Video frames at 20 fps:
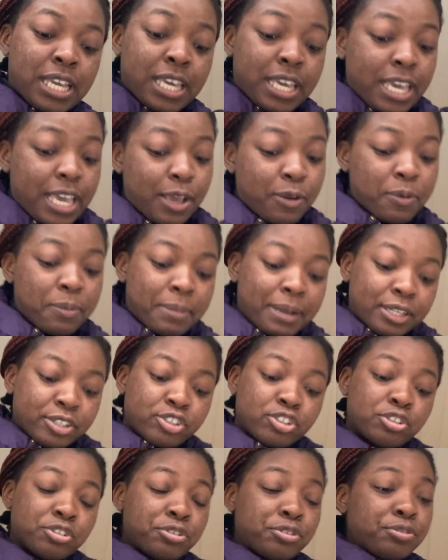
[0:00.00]
And with my
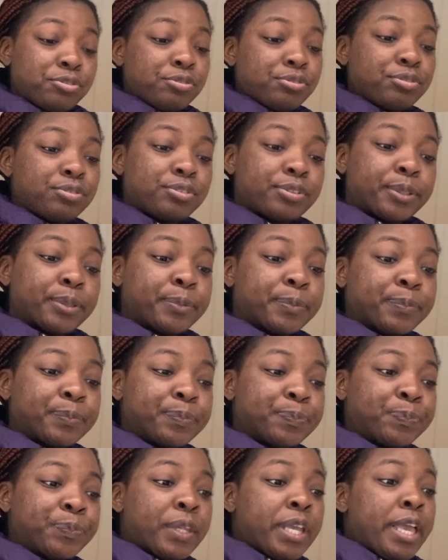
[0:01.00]
shoes,
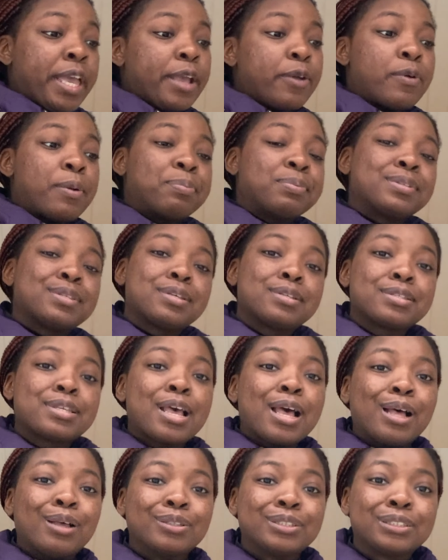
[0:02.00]
it represents
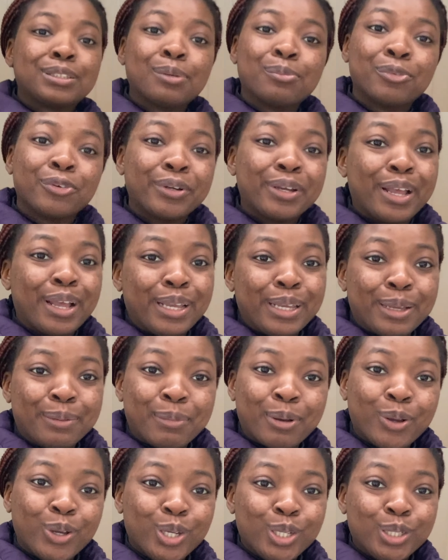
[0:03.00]
how summery I am,
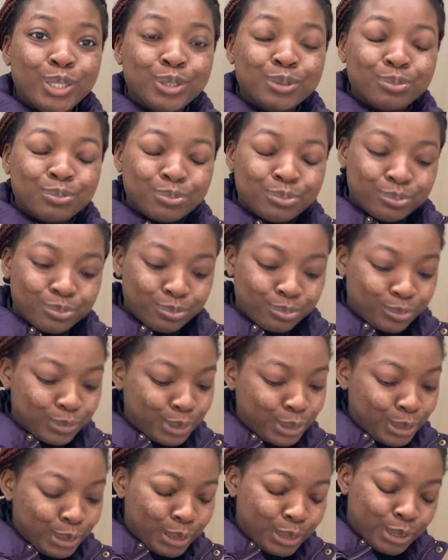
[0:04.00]
okay?
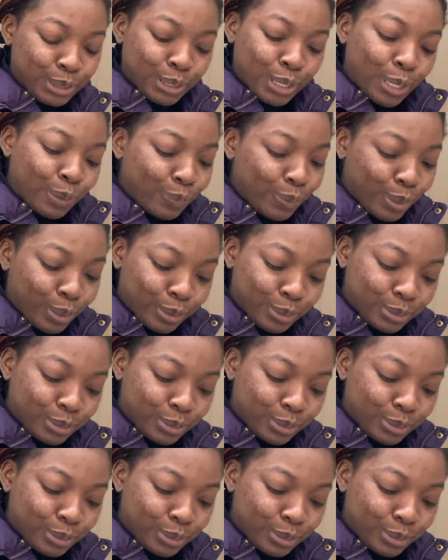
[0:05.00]
Okay.